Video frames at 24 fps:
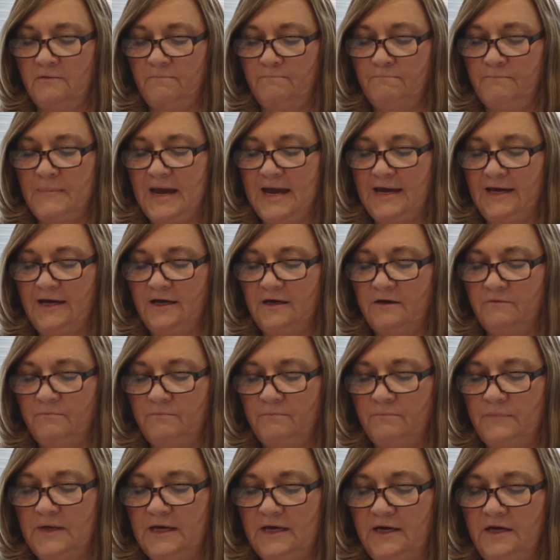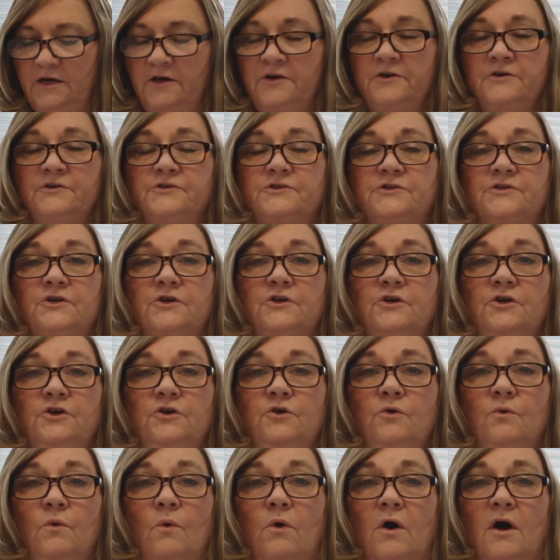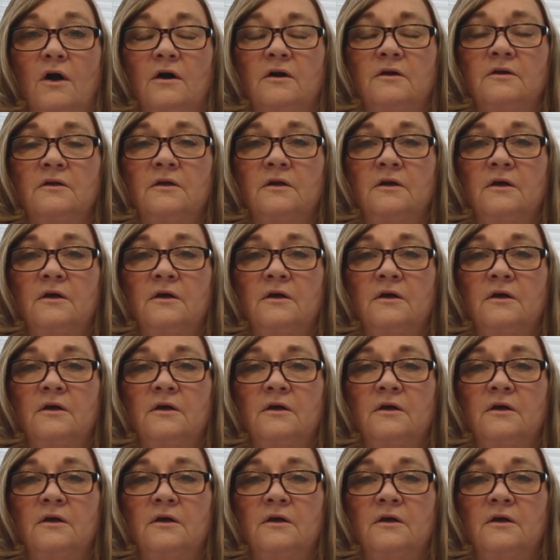make me secure.